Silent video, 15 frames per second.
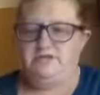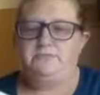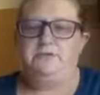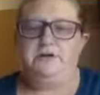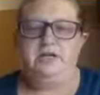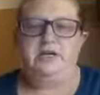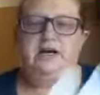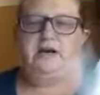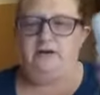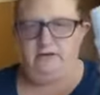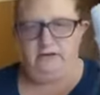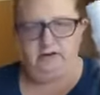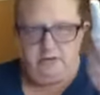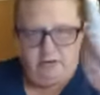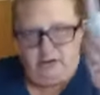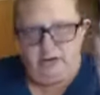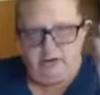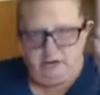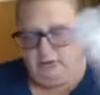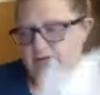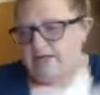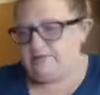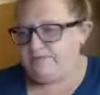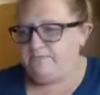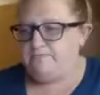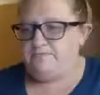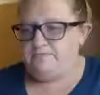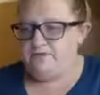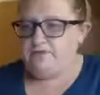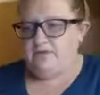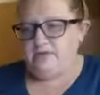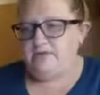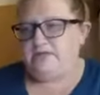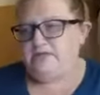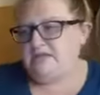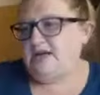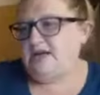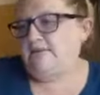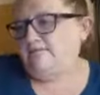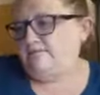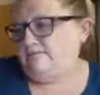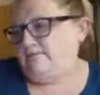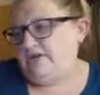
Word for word: But yeah, that's the same